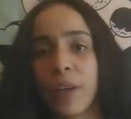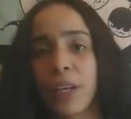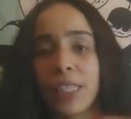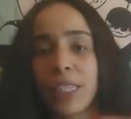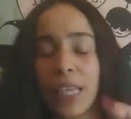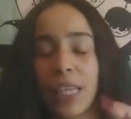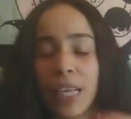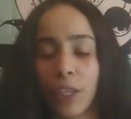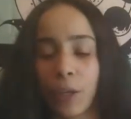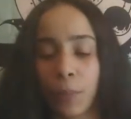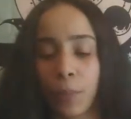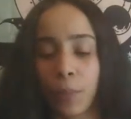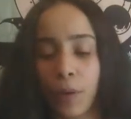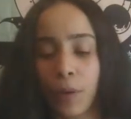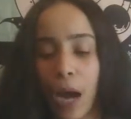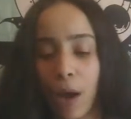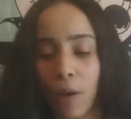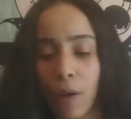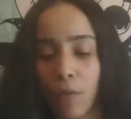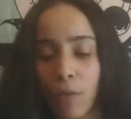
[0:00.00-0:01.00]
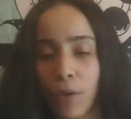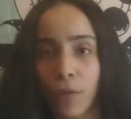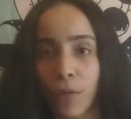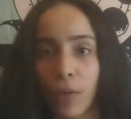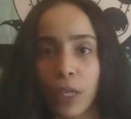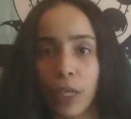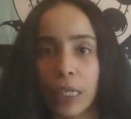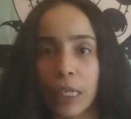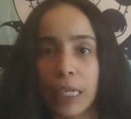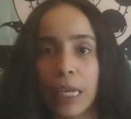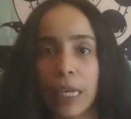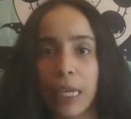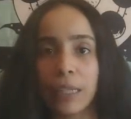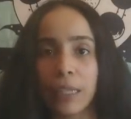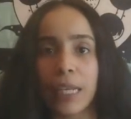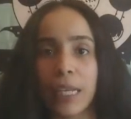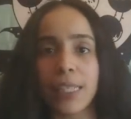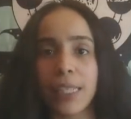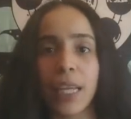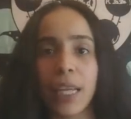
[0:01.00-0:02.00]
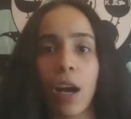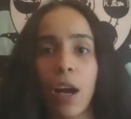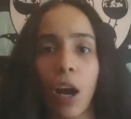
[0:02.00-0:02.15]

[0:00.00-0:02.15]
is saying they're proud of you for leading. Let's get